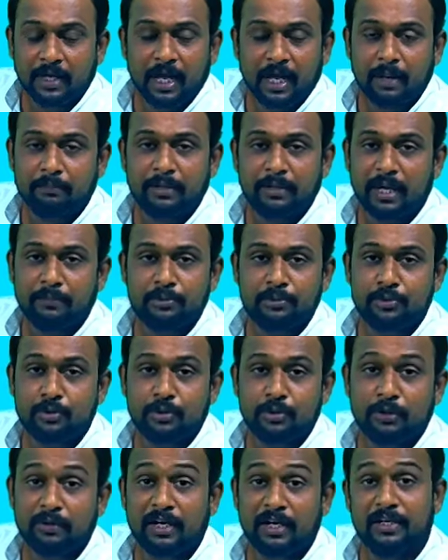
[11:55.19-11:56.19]
I am damn
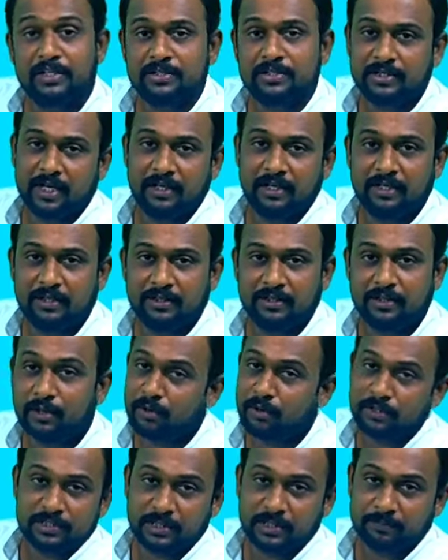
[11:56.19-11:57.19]
sure you will understand
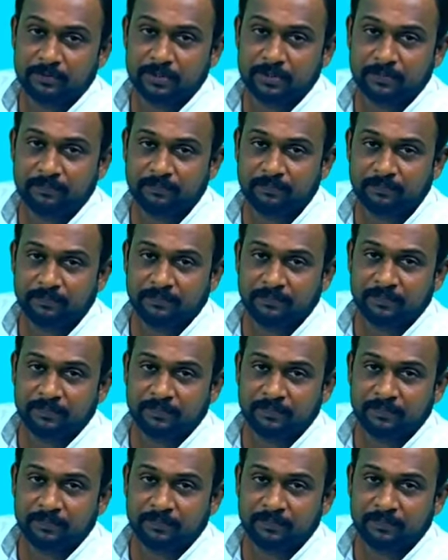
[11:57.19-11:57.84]
the concept.